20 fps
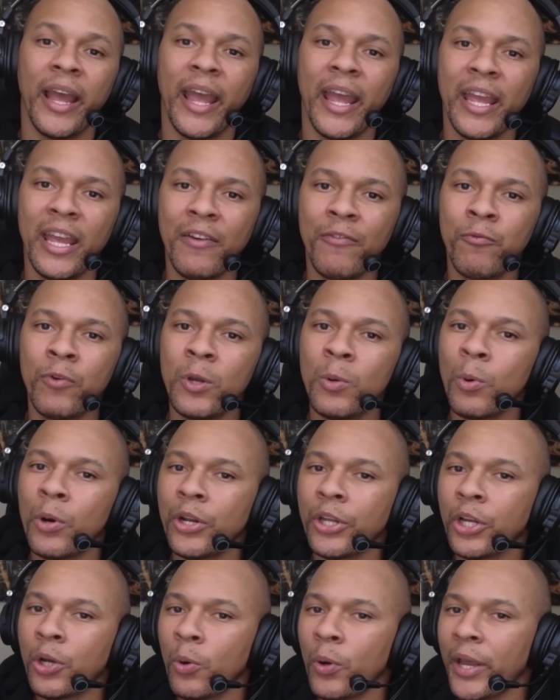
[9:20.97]
if we were to
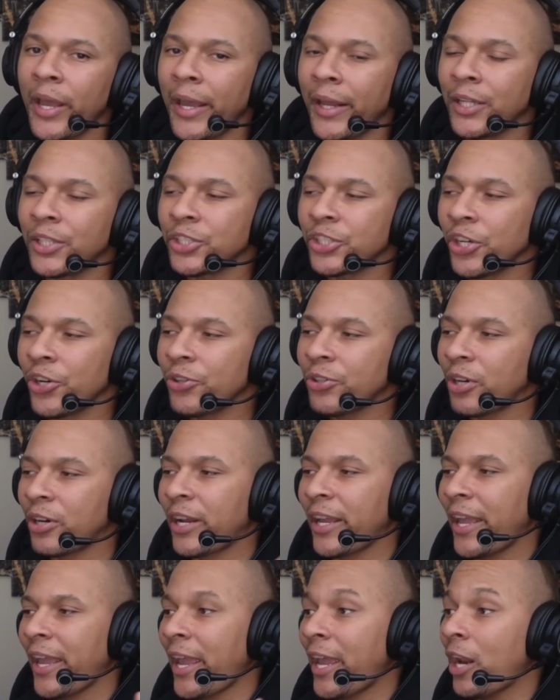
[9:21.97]
go ahead and turn our
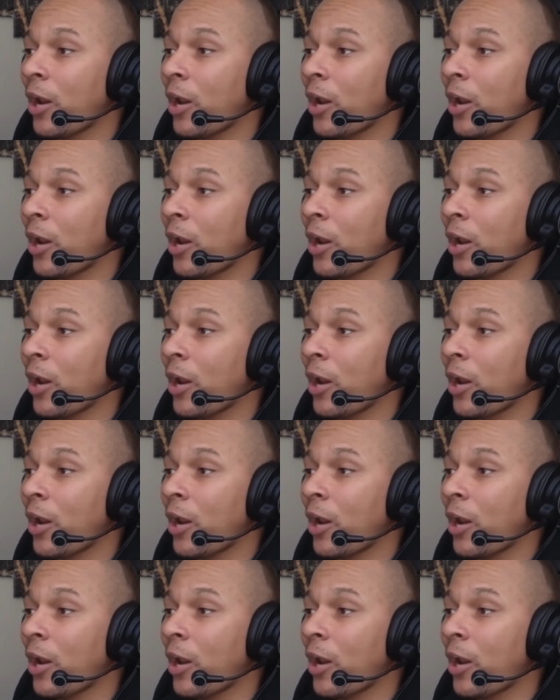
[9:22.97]
head